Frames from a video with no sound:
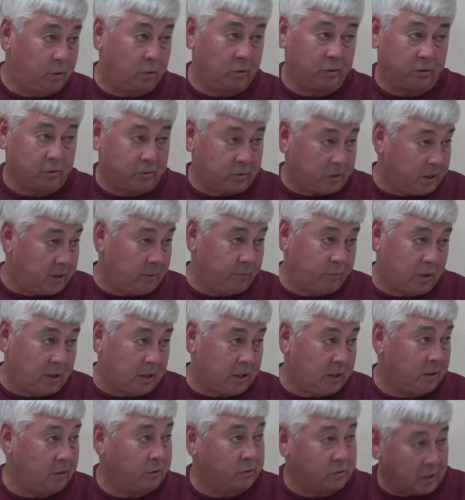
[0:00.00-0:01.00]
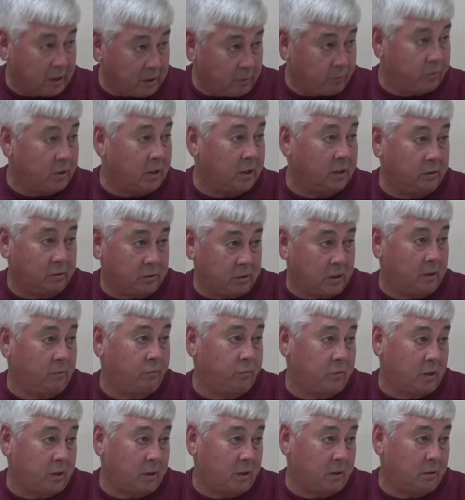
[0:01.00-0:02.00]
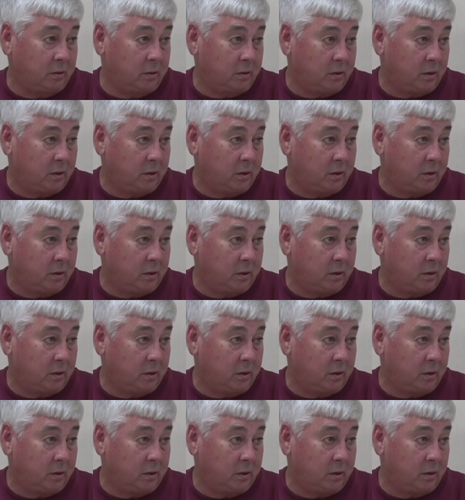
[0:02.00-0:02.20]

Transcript: doing the same thing, same thing, same thing.